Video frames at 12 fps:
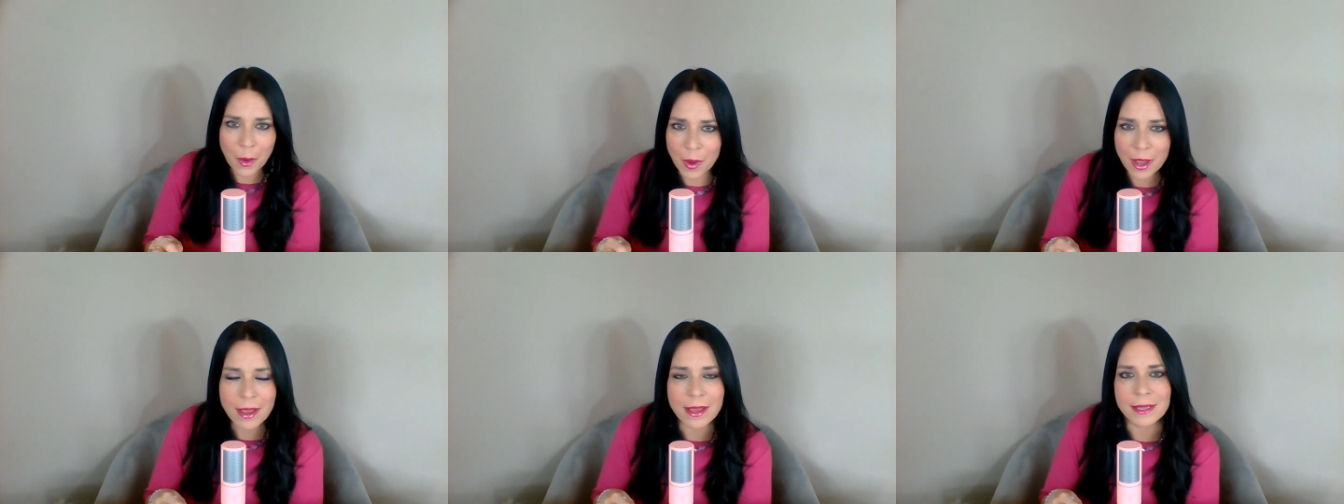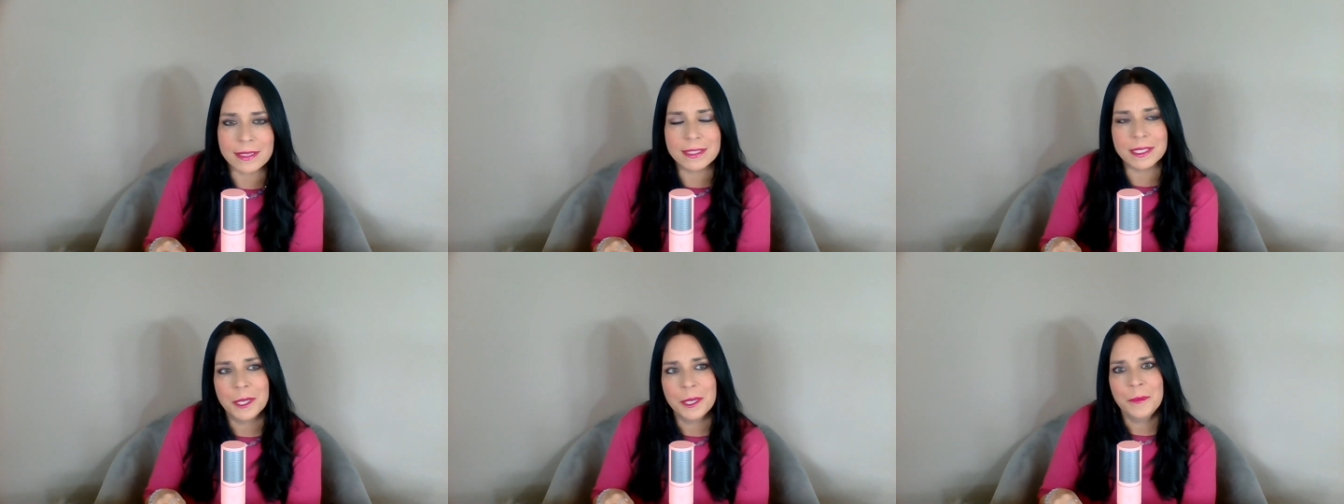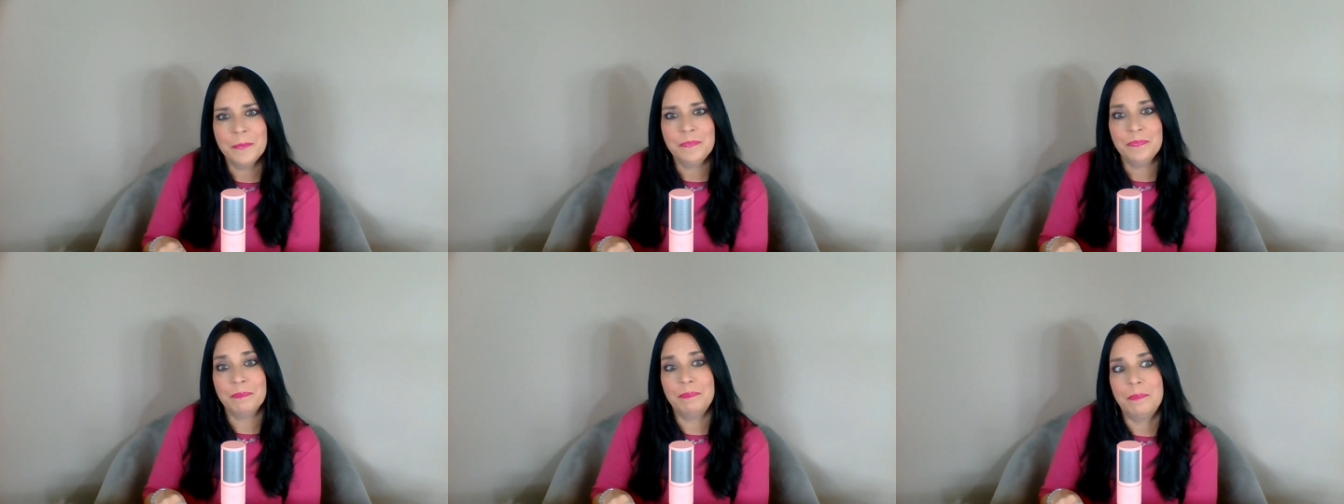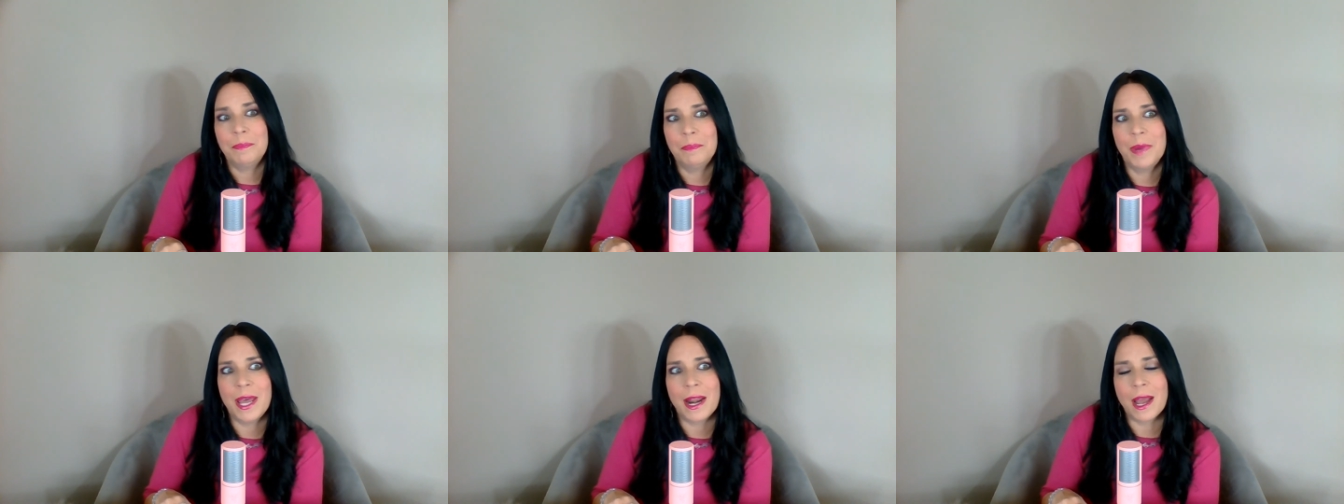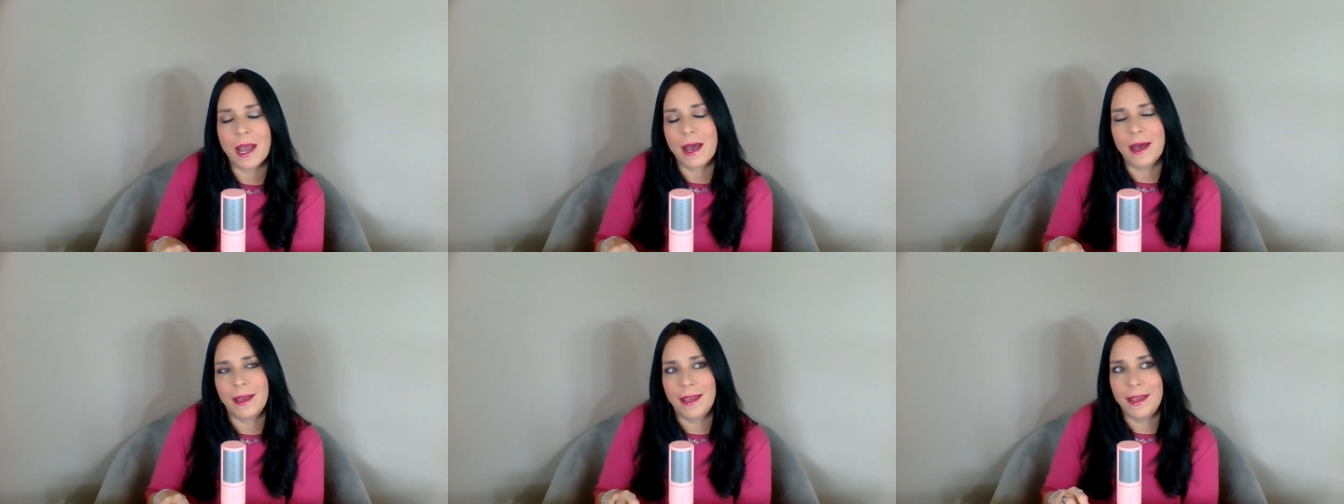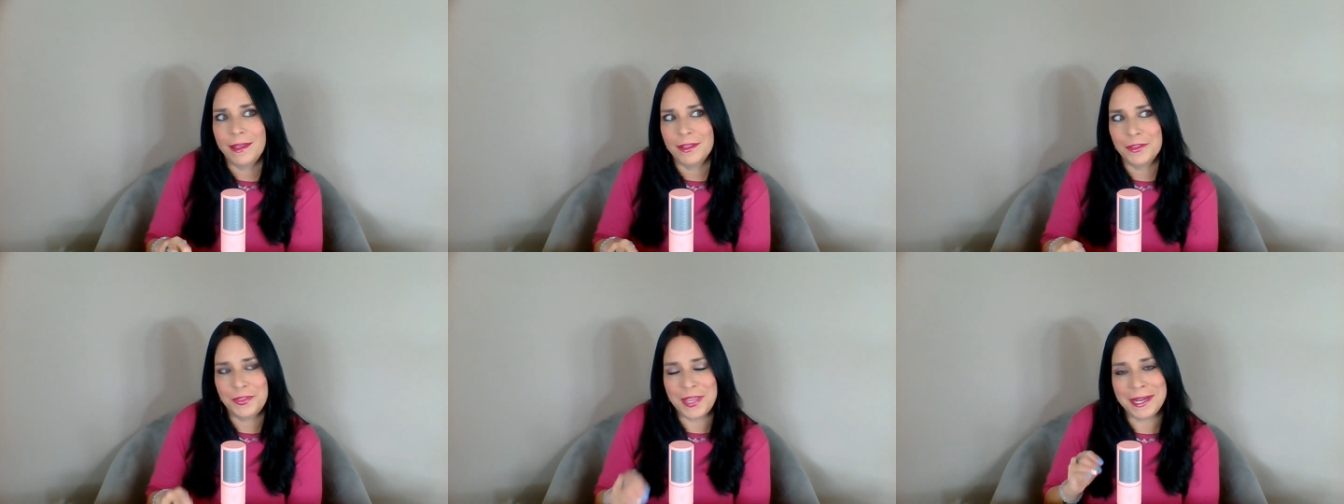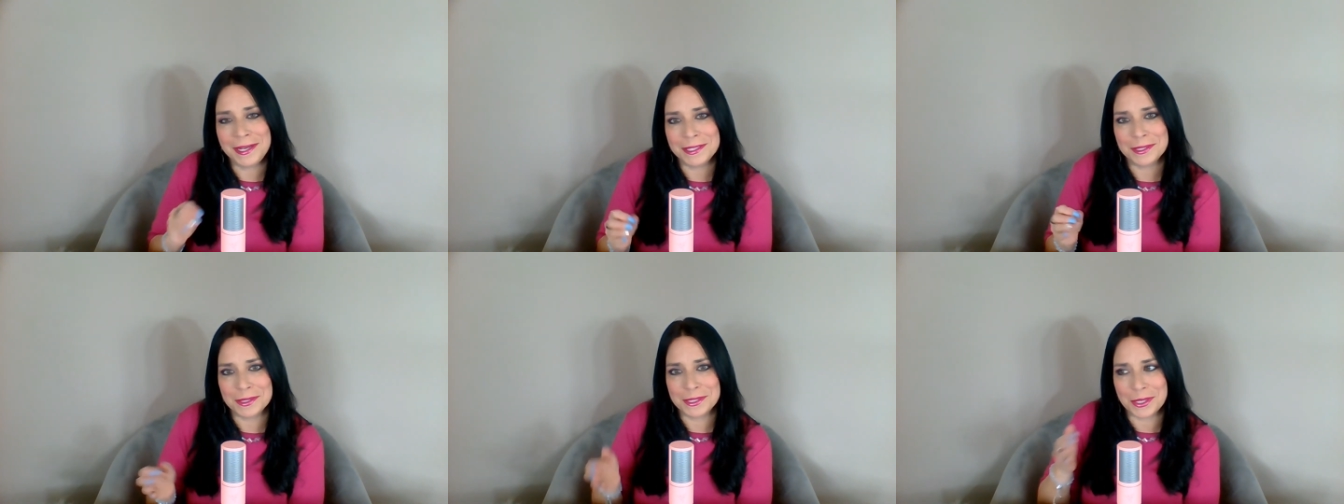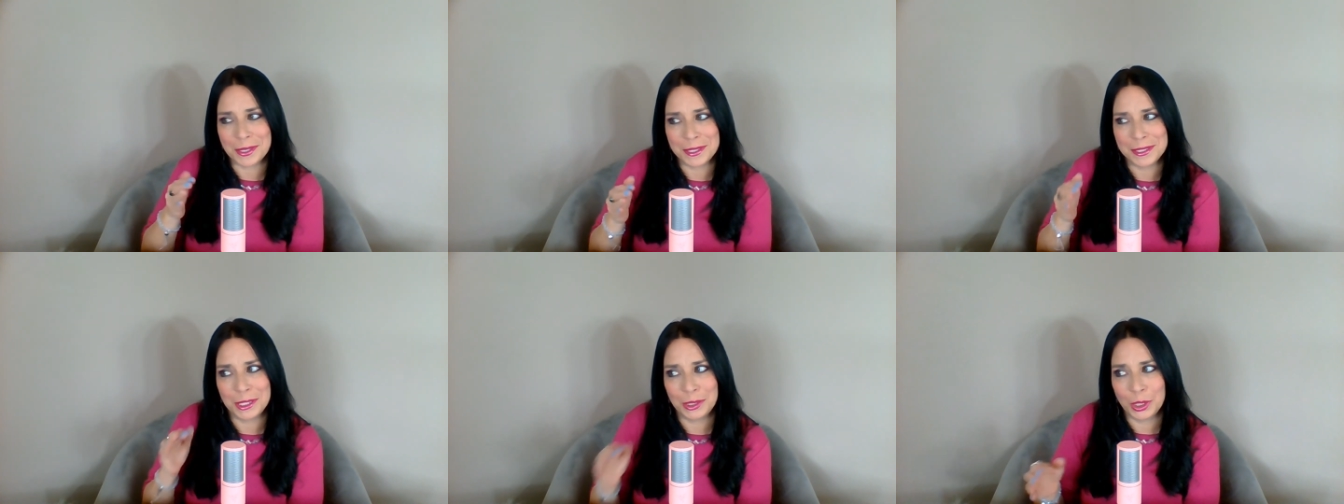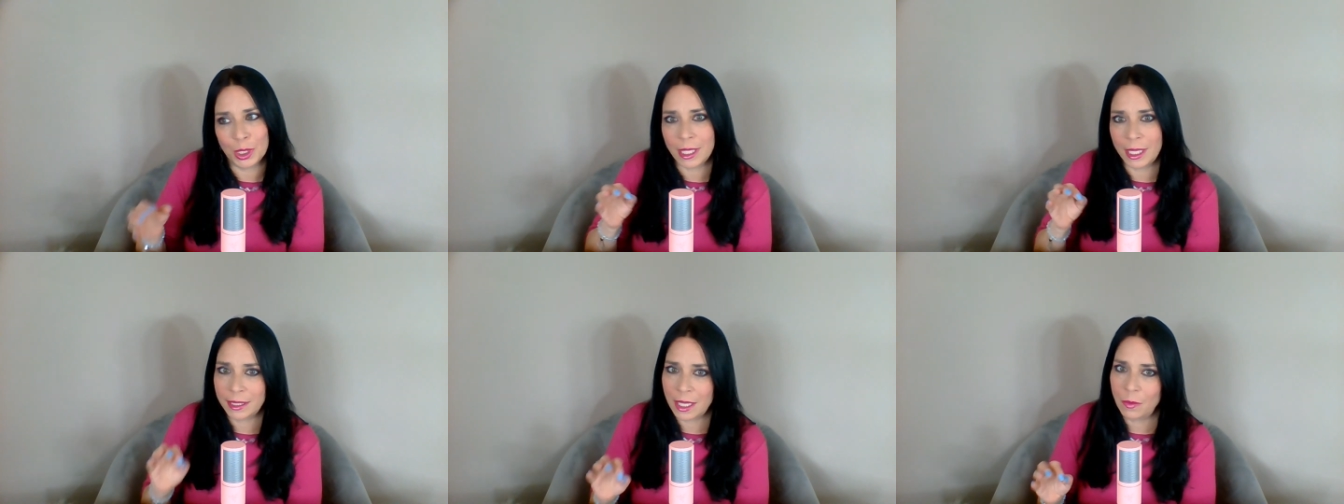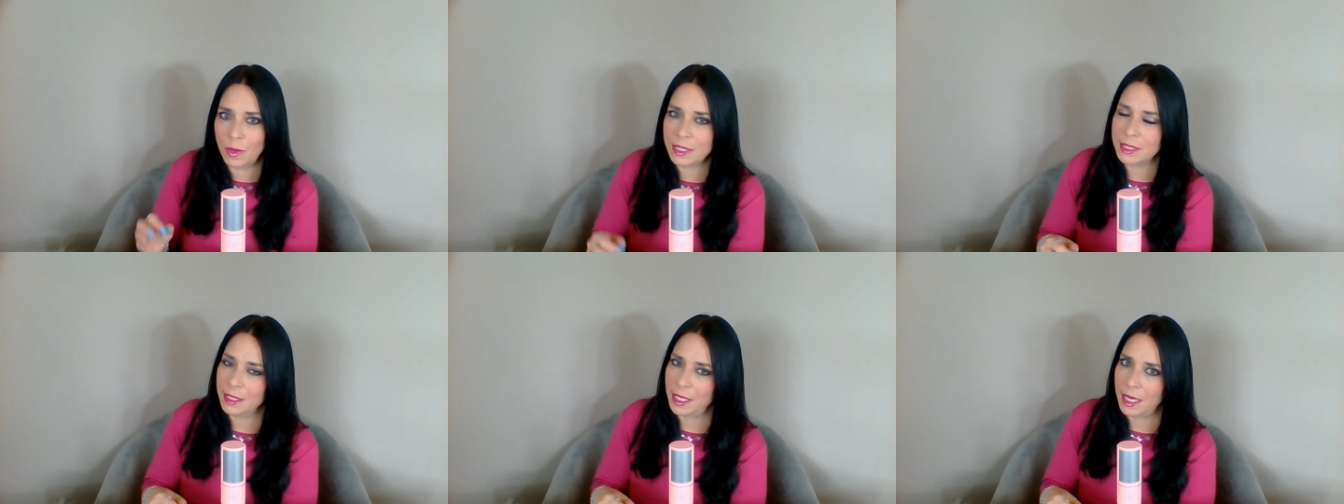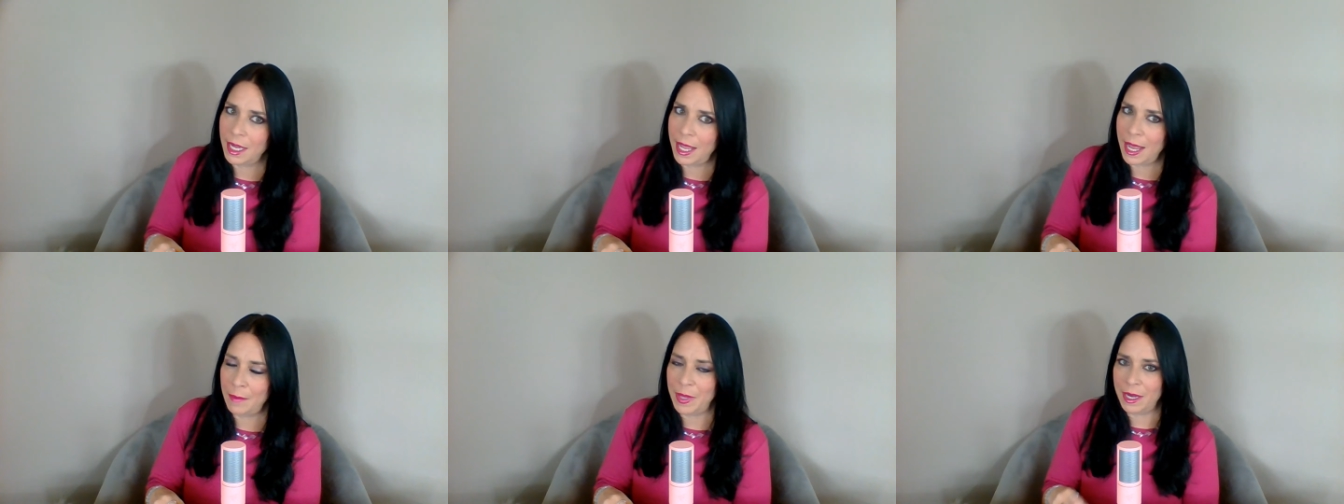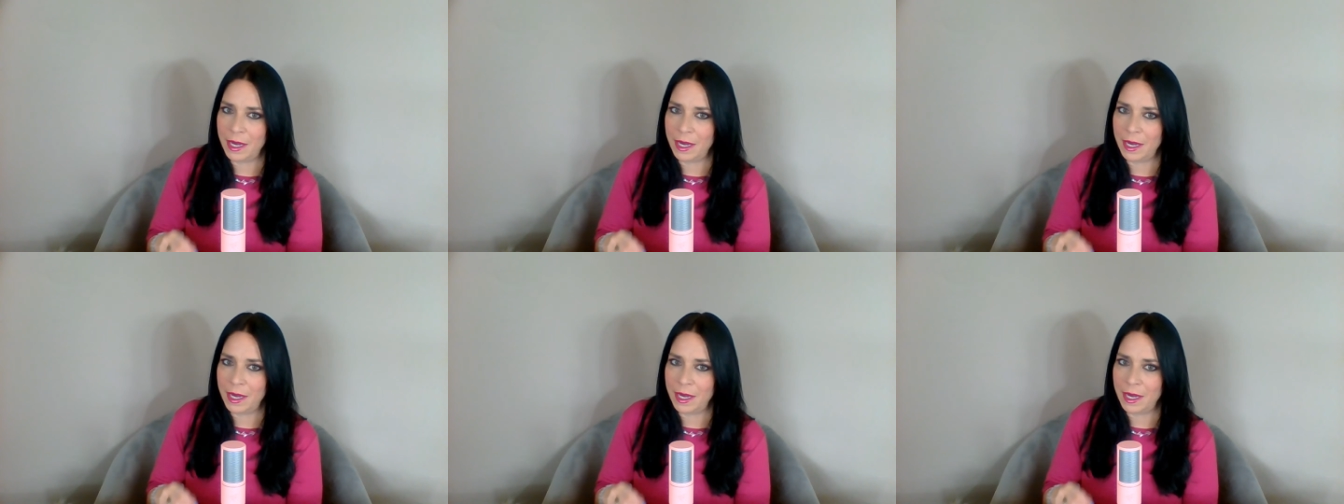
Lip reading: was, but things started to look like that wasn't going to happen.